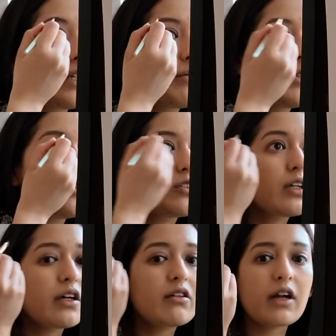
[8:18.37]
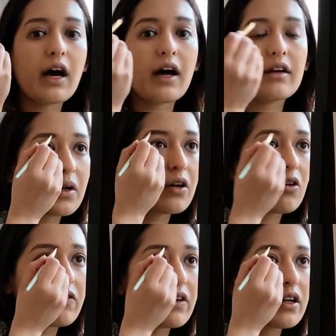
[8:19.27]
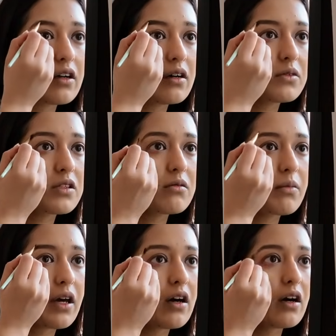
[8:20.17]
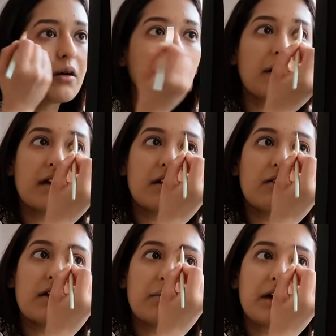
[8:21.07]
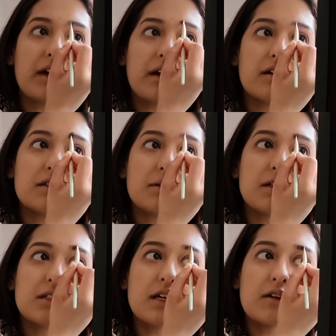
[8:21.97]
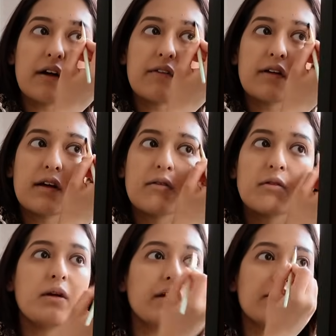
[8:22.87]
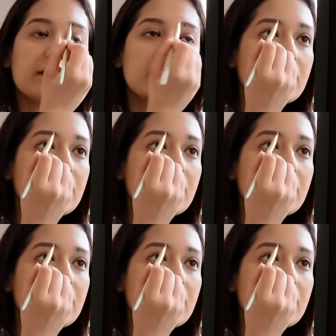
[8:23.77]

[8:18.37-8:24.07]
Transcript: I'm usually good at, but not when it comes to makeup, and I don't want to make errors because I don't have the time to bloody fix